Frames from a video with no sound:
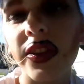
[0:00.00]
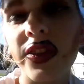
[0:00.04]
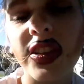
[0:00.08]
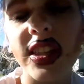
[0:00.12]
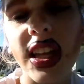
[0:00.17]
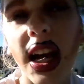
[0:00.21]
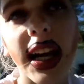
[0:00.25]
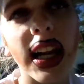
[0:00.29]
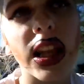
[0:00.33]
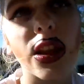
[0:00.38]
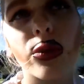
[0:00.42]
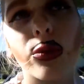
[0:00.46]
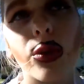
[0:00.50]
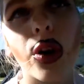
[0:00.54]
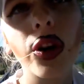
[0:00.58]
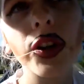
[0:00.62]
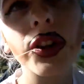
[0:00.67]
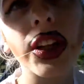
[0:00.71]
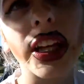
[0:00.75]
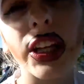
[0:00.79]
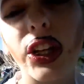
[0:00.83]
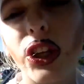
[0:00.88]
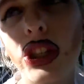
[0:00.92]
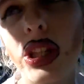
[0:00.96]
side of the road
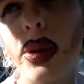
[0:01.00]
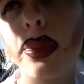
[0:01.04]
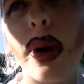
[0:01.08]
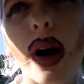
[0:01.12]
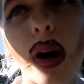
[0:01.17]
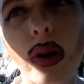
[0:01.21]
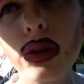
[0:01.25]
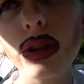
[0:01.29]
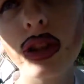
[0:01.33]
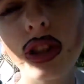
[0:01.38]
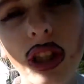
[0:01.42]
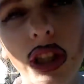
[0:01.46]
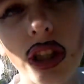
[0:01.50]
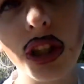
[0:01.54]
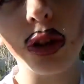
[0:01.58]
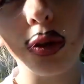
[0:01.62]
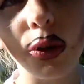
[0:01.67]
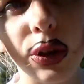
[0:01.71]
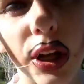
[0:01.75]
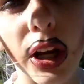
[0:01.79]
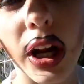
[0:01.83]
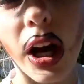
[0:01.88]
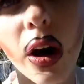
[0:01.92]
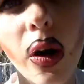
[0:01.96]
like you're supposed to do,
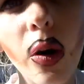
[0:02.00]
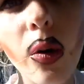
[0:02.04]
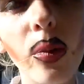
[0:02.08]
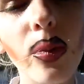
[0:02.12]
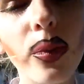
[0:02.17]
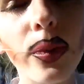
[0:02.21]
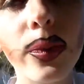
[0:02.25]
you know?